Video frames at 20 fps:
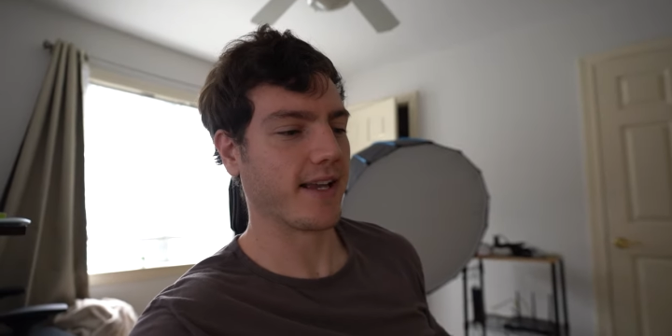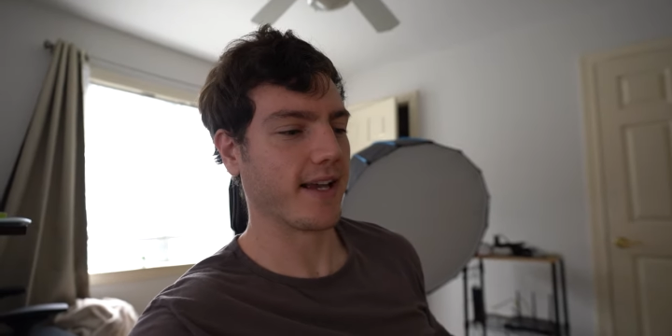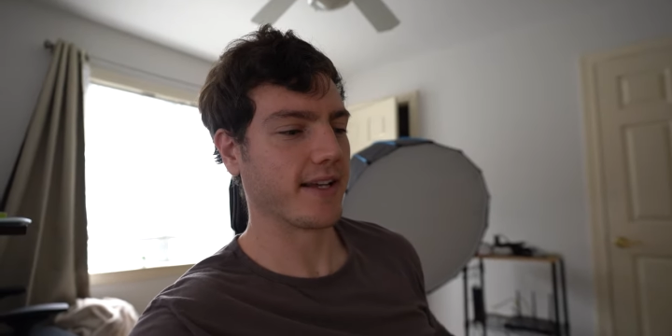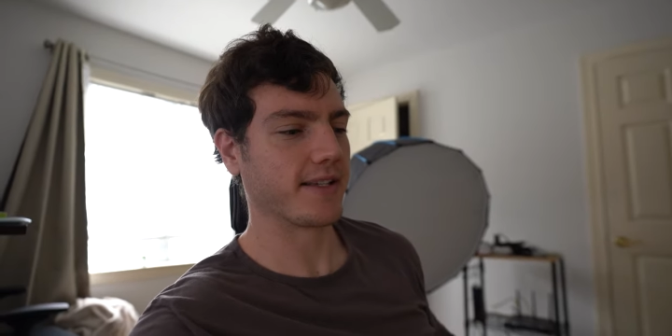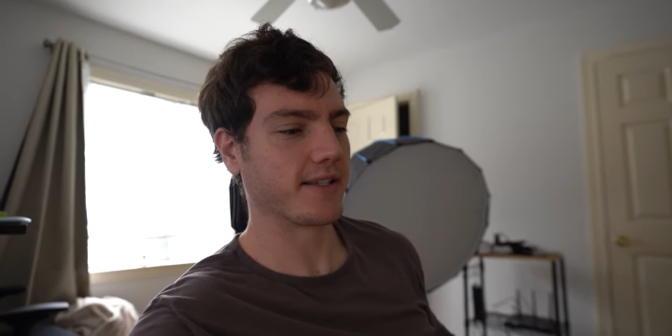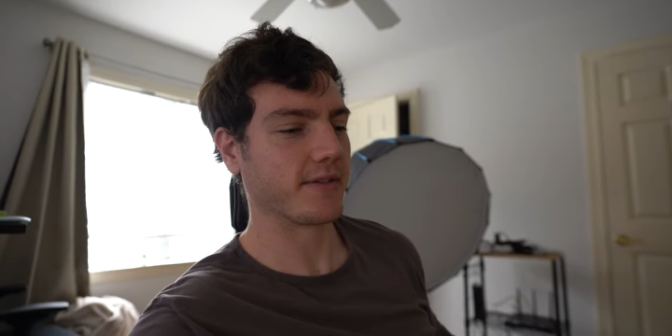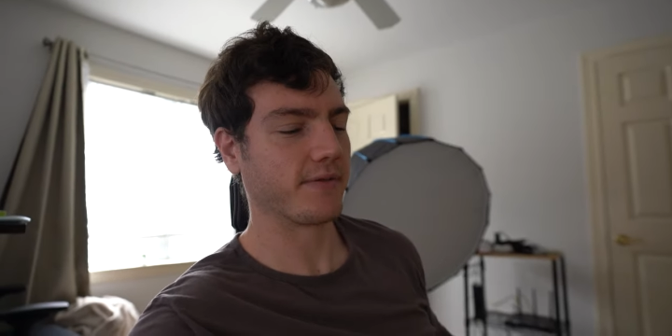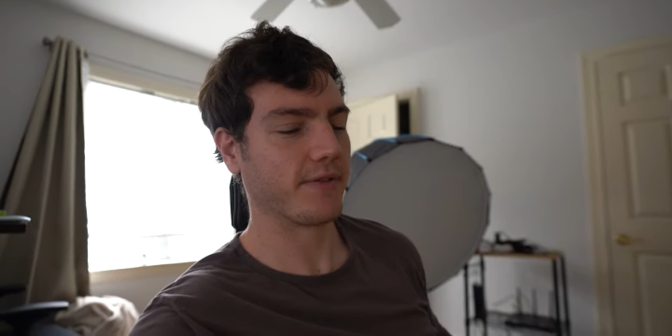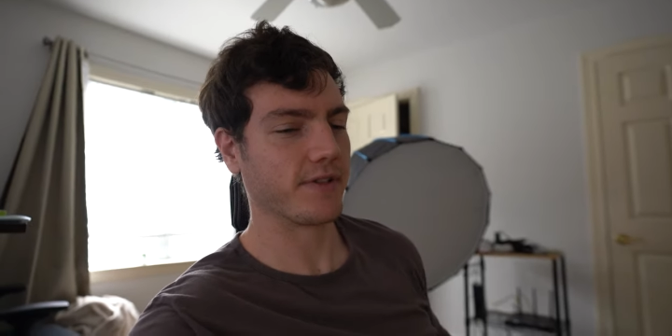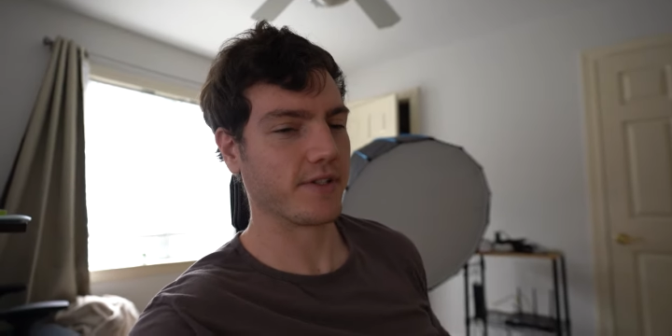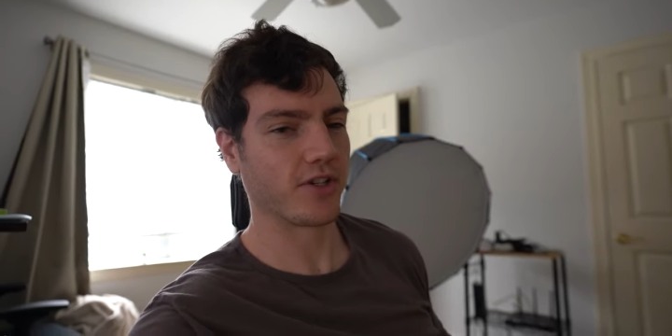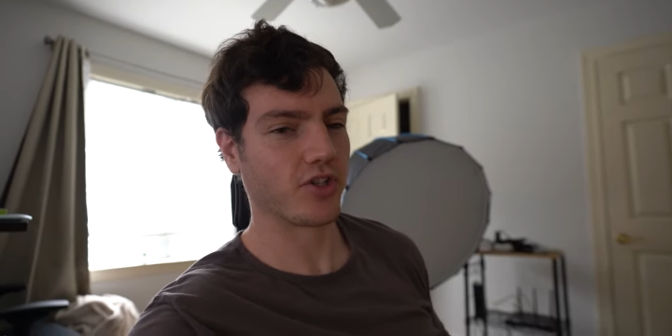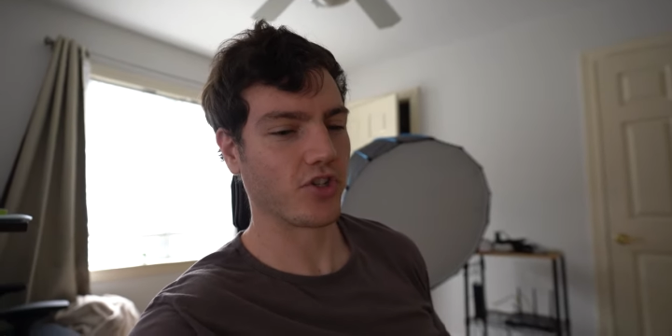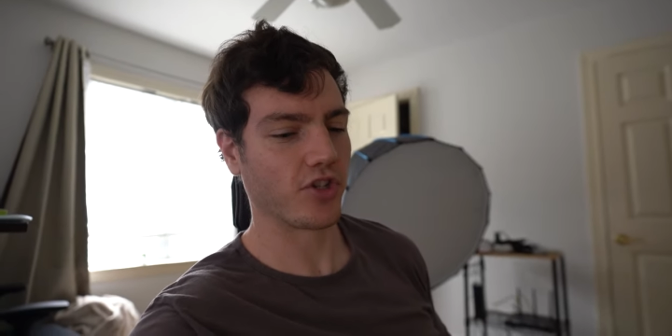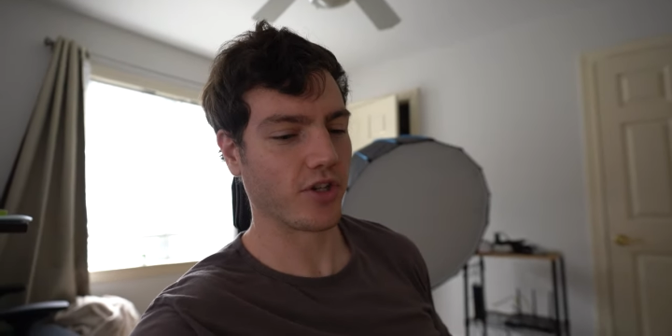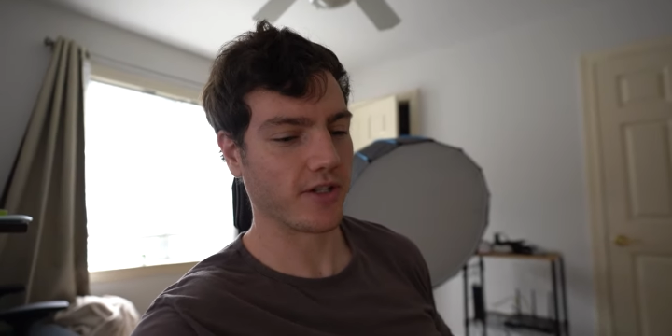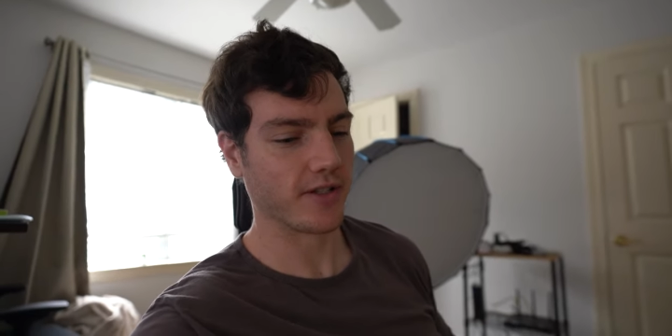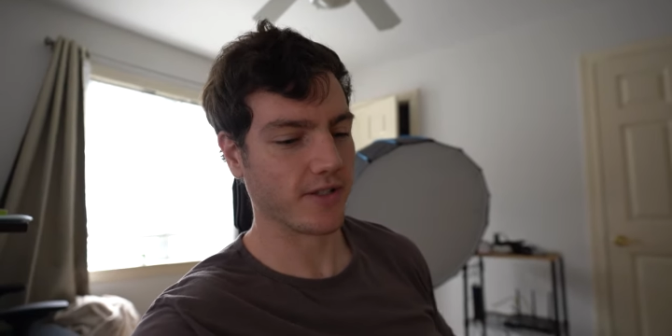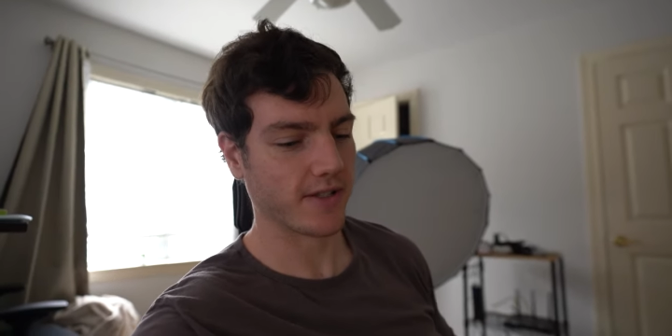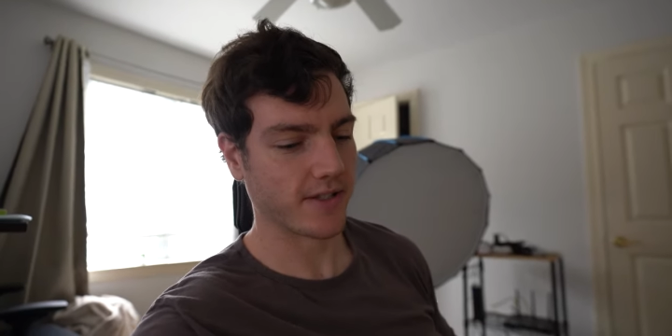As
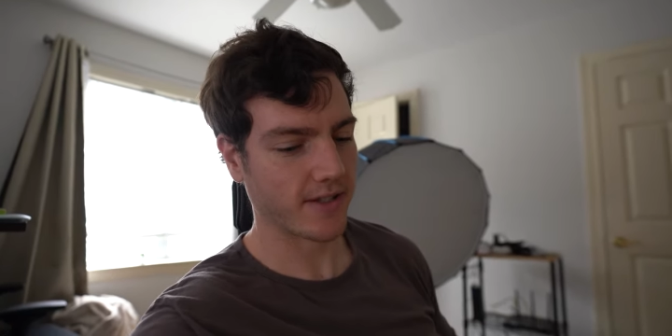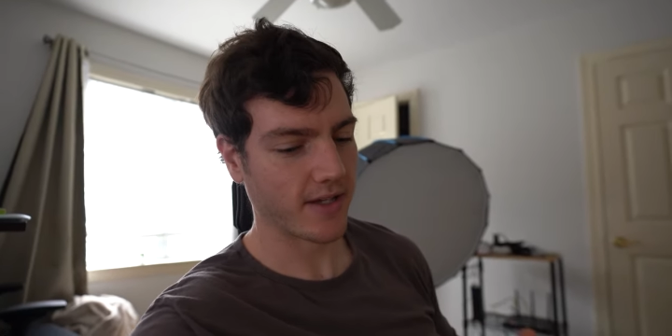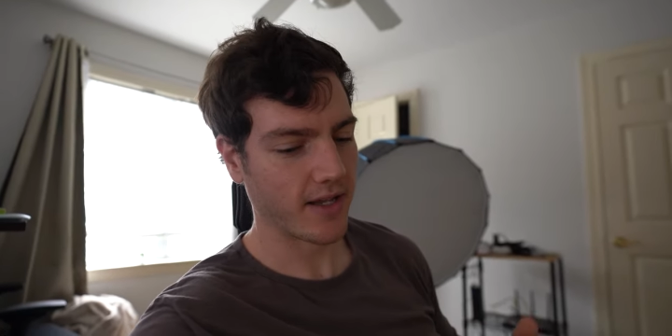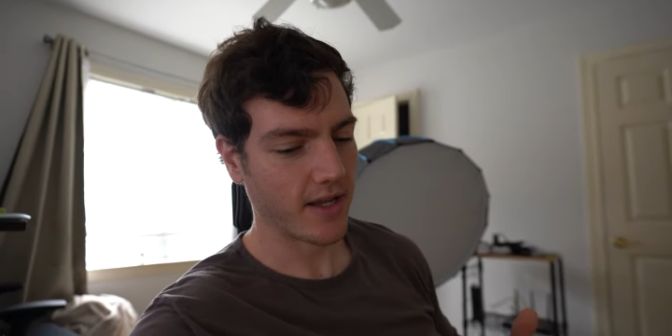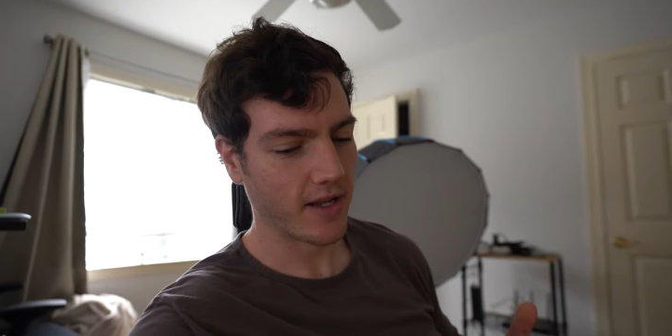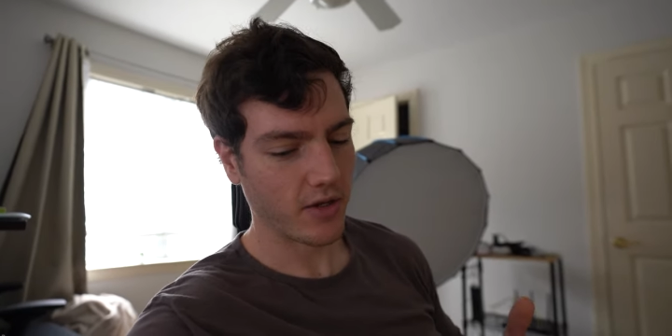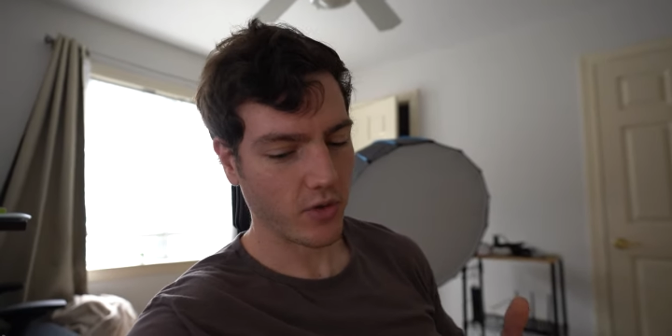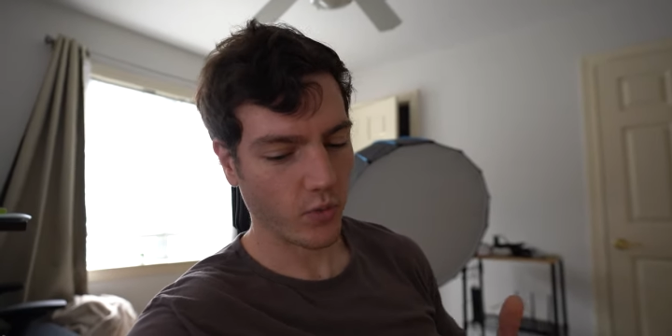physicians,